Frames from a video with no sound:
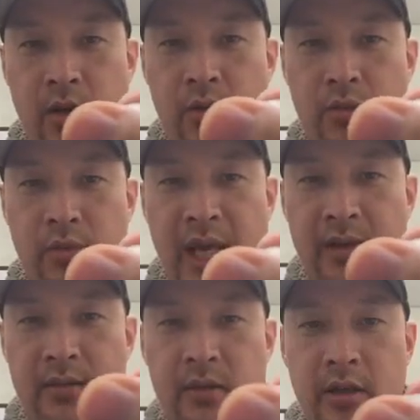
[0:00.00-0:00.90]
Oh,
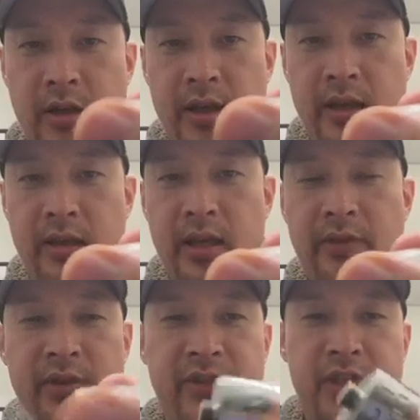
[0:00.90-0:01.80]
wait, look.
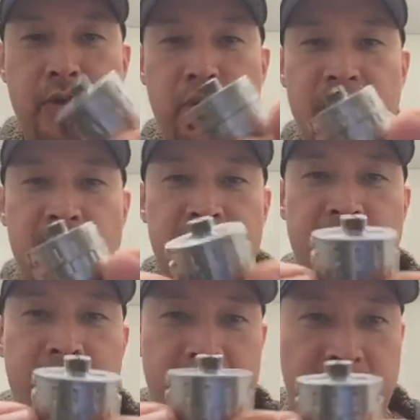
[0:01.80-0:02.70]
Even if I screw it down
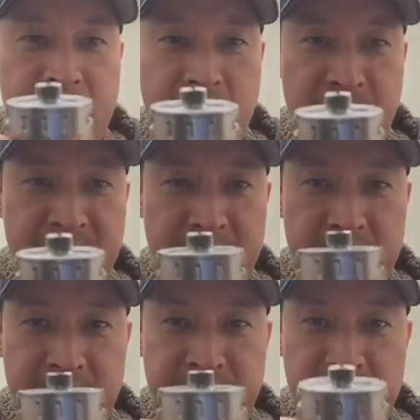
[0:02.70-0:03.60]
tighter, it's
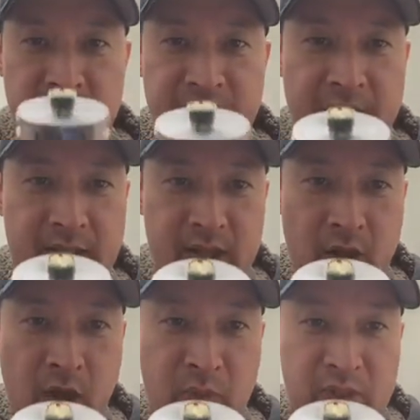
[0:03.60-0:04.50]
completely flush. In fact, it's
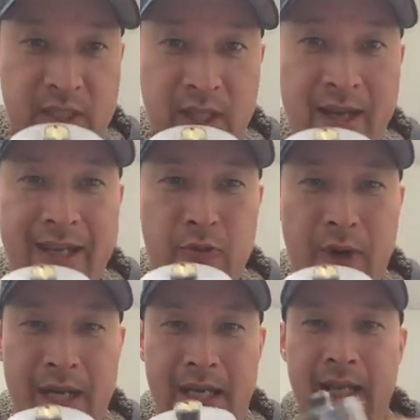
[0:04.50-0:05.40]
almost sunken
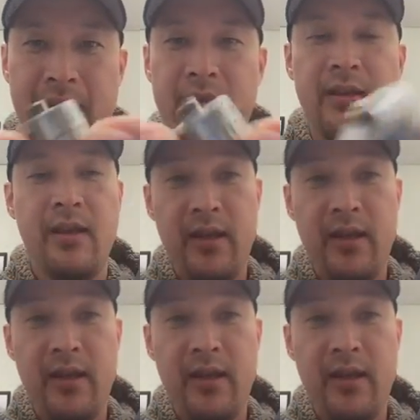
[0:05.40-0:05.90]
right in.